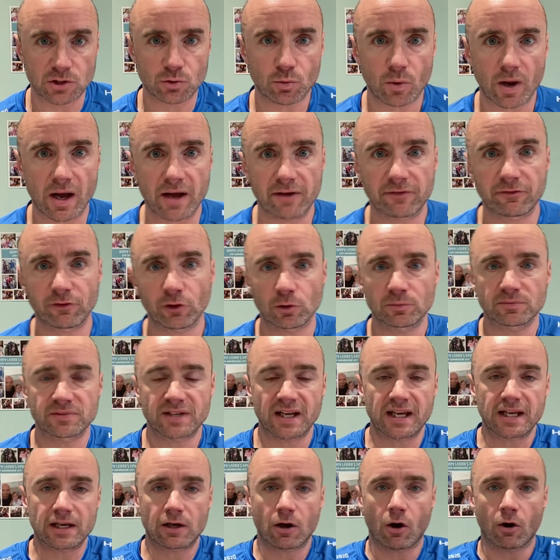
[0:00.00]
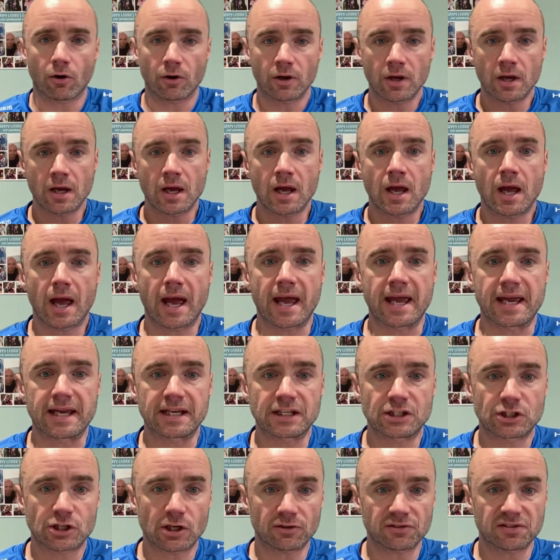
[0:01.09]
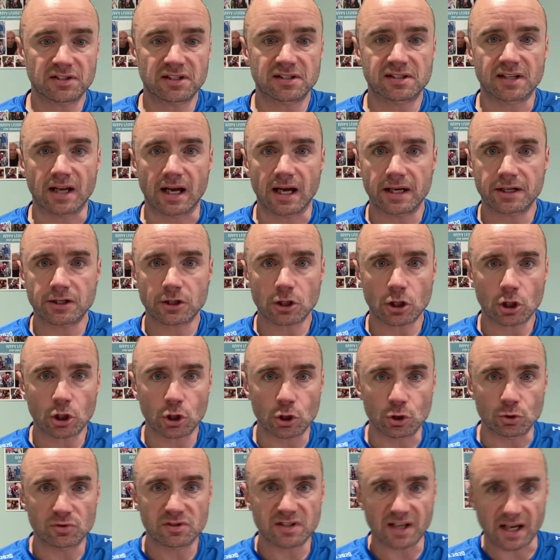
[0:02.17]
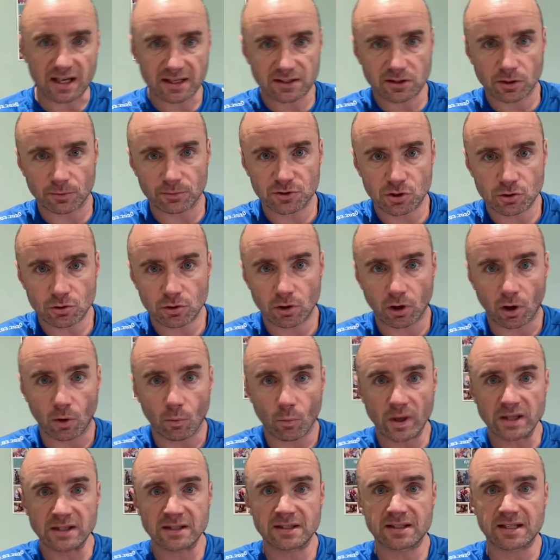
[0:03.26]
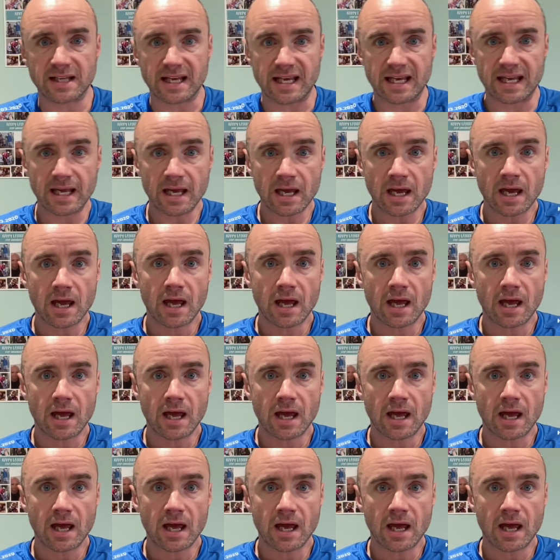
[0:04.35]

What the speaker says: where Fulham take on a Chelsea side who sacked Thomas Tuchel on Wednesday.